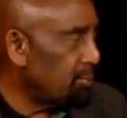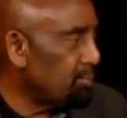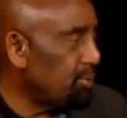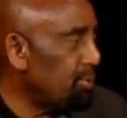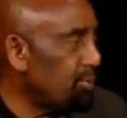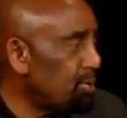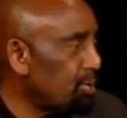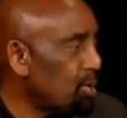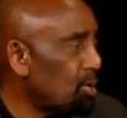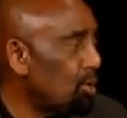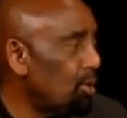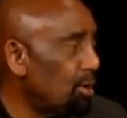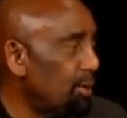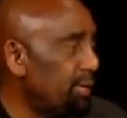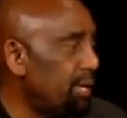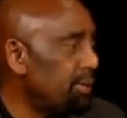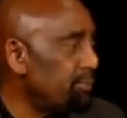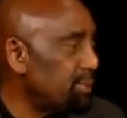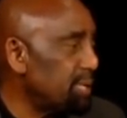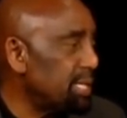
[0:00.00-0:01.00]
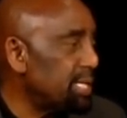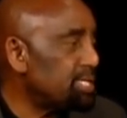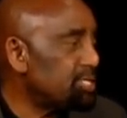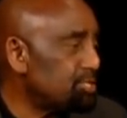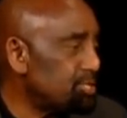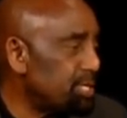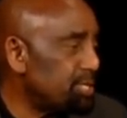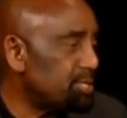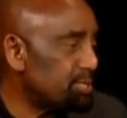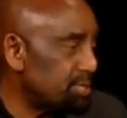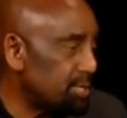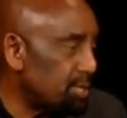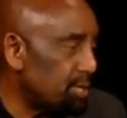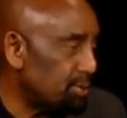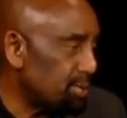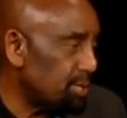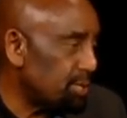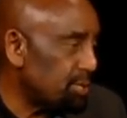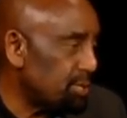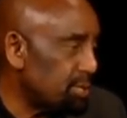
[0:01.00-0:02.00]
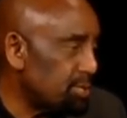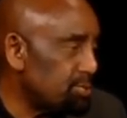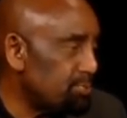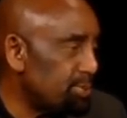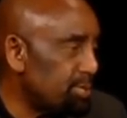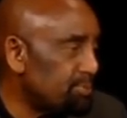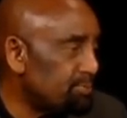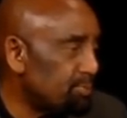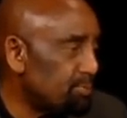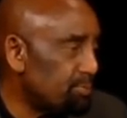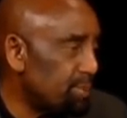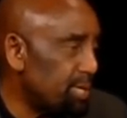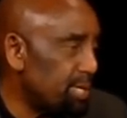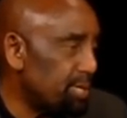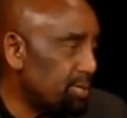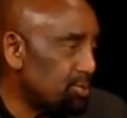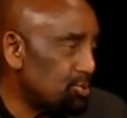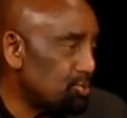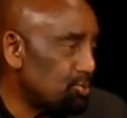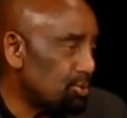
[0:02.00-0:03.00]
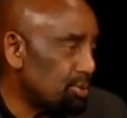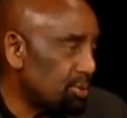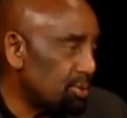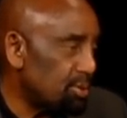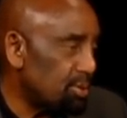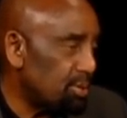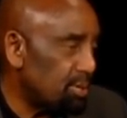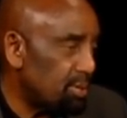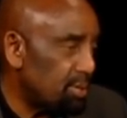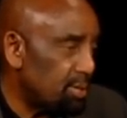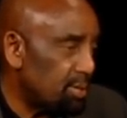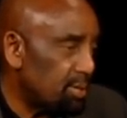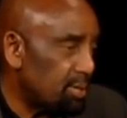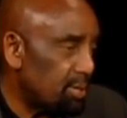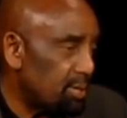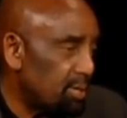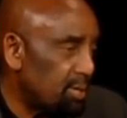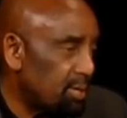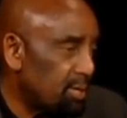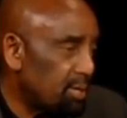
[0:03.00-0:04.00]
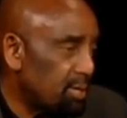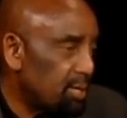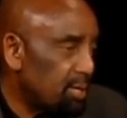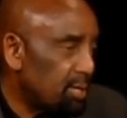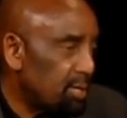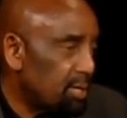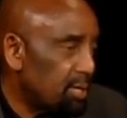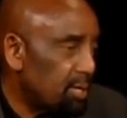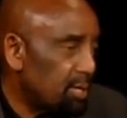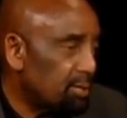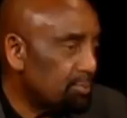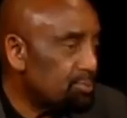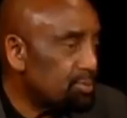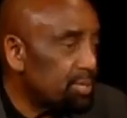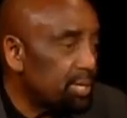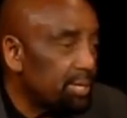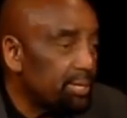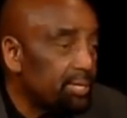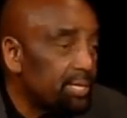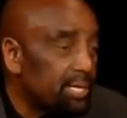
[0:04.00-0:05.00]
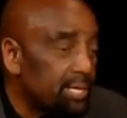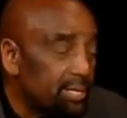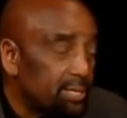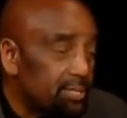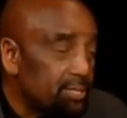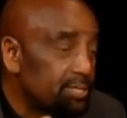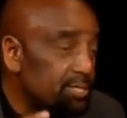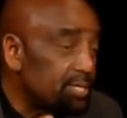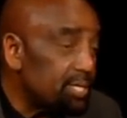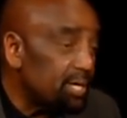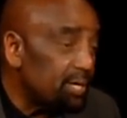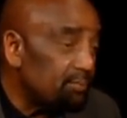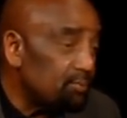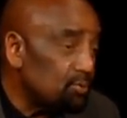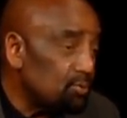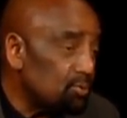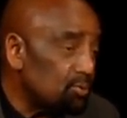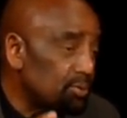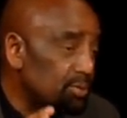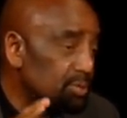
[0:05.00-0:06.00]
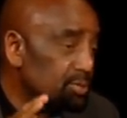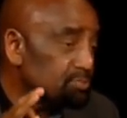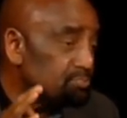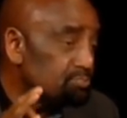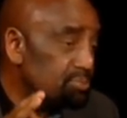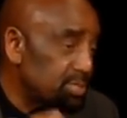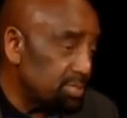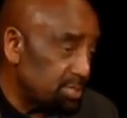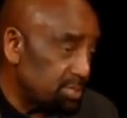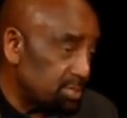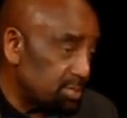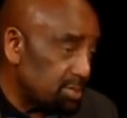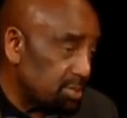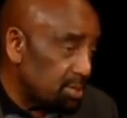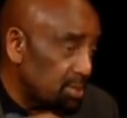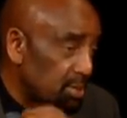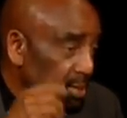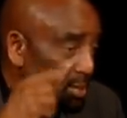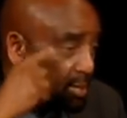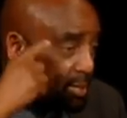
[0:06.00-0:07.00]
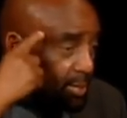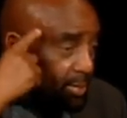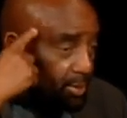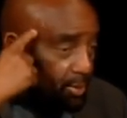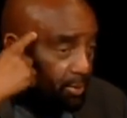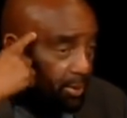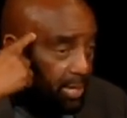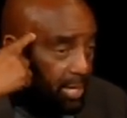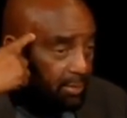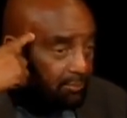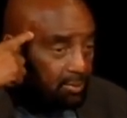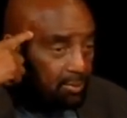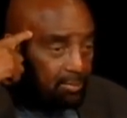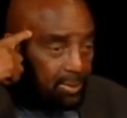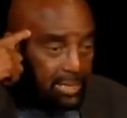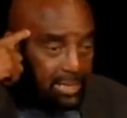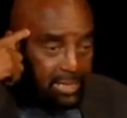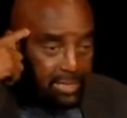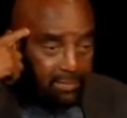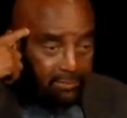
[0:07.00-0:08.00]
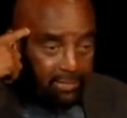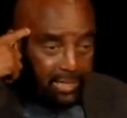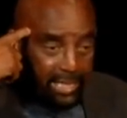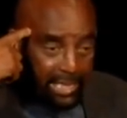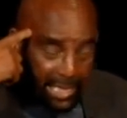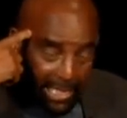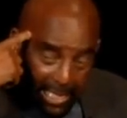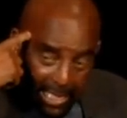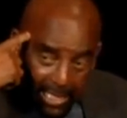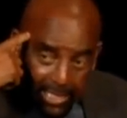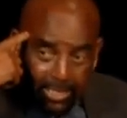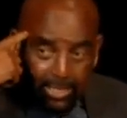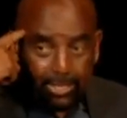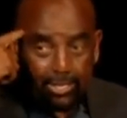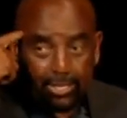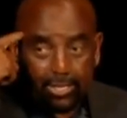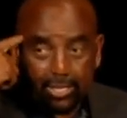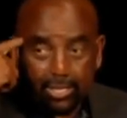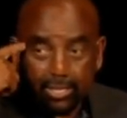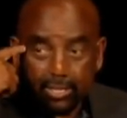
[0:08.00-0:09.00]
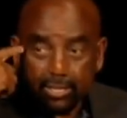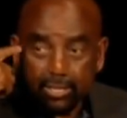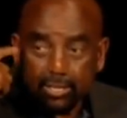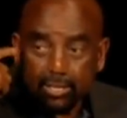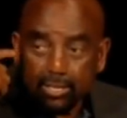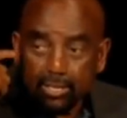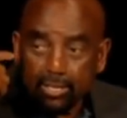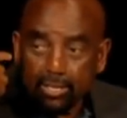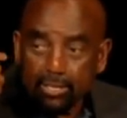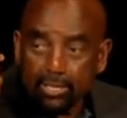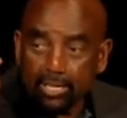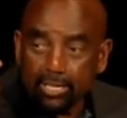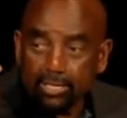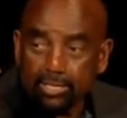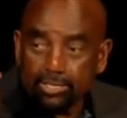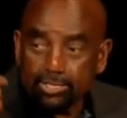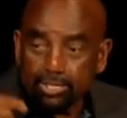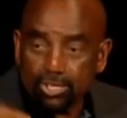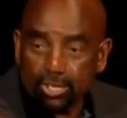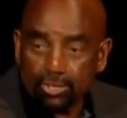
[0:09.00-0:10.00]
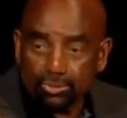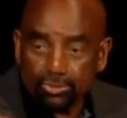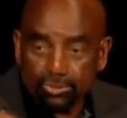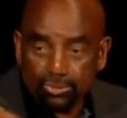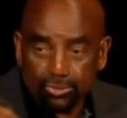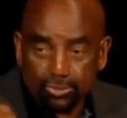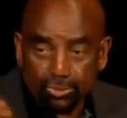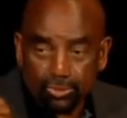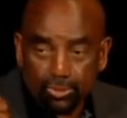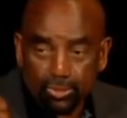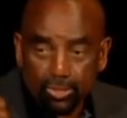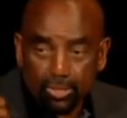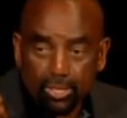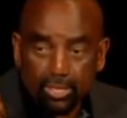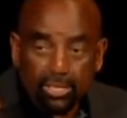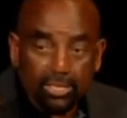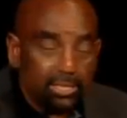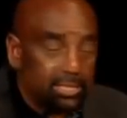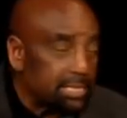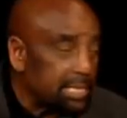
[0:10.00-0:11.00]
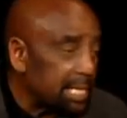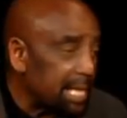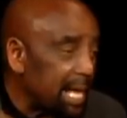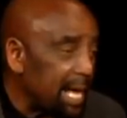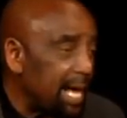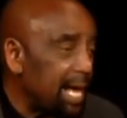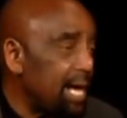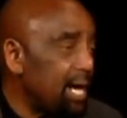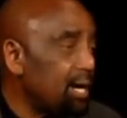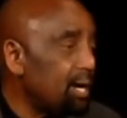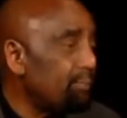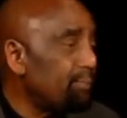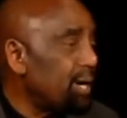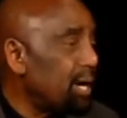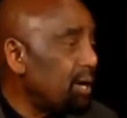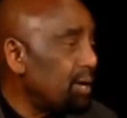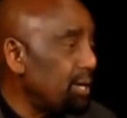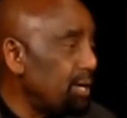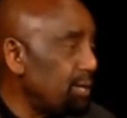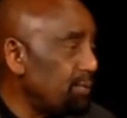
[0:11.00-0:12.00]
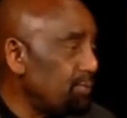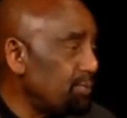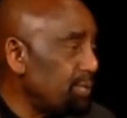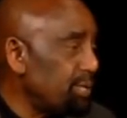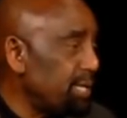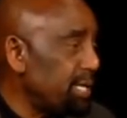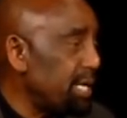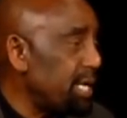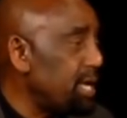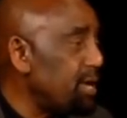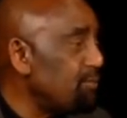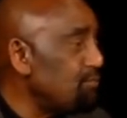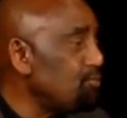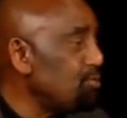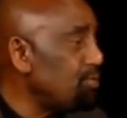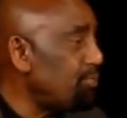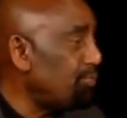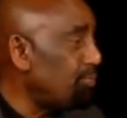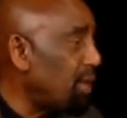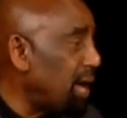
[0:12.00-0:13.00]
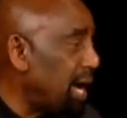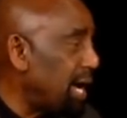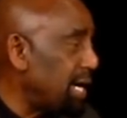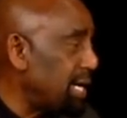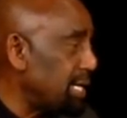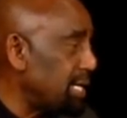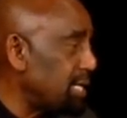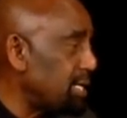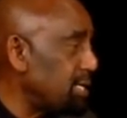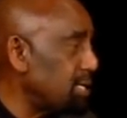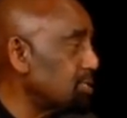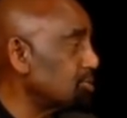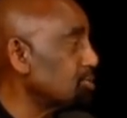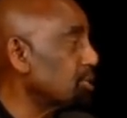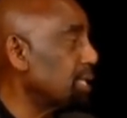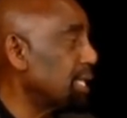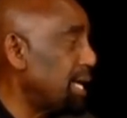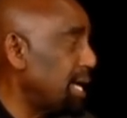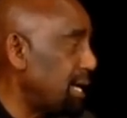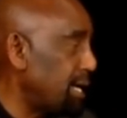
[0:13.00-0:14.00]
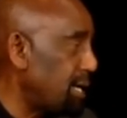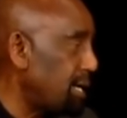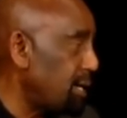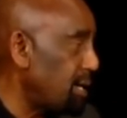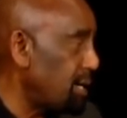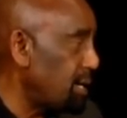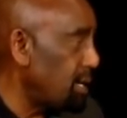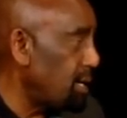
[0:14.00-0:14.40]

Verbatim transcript: But they'll call that molestation nowadays, especially if a man is doing it. I'm telling you, the devil is busy. Don't ever believe anything that he tells you. He's lied about everything. Every thought is a lie.